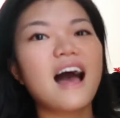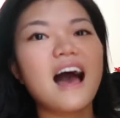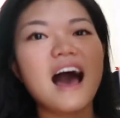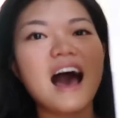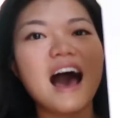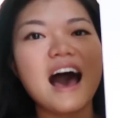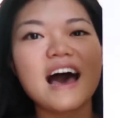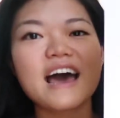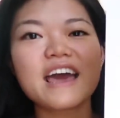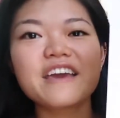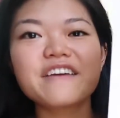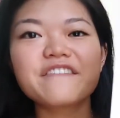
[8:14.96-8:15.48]

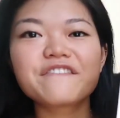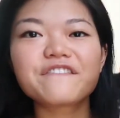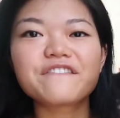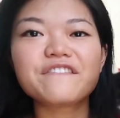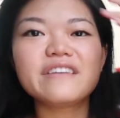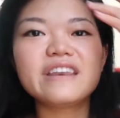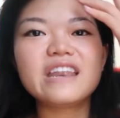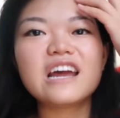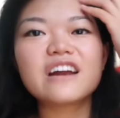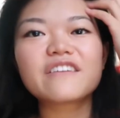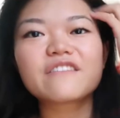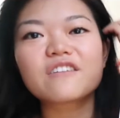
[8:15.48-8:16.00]
I've
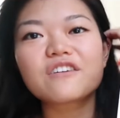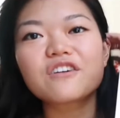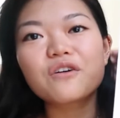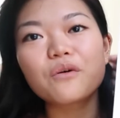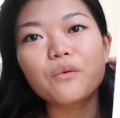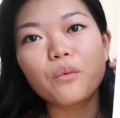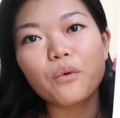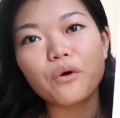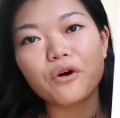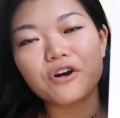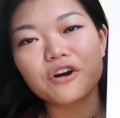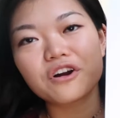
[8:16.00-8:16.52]

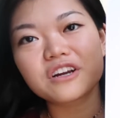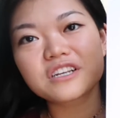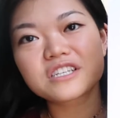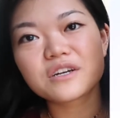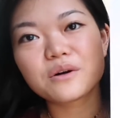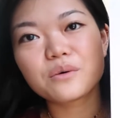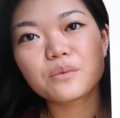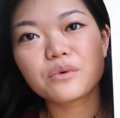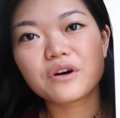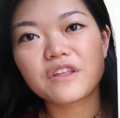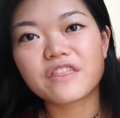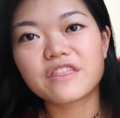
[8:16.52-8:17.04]
never
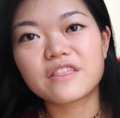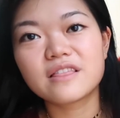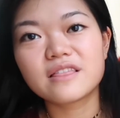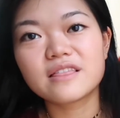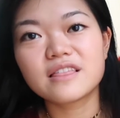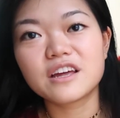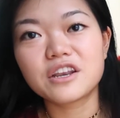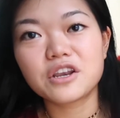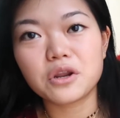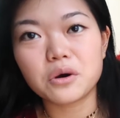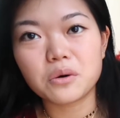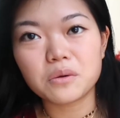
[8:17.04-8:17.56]
worked with
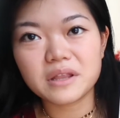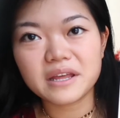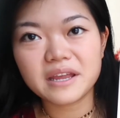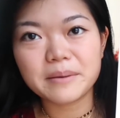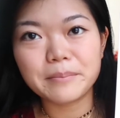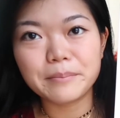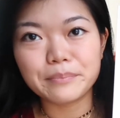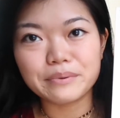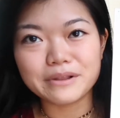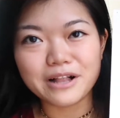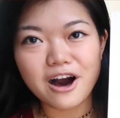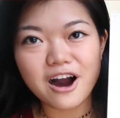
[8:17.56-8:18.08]

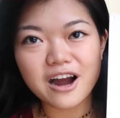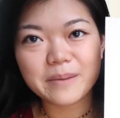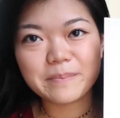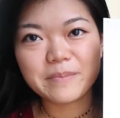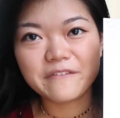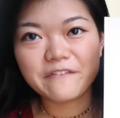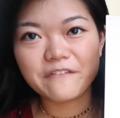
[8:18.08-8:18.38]
linoleum block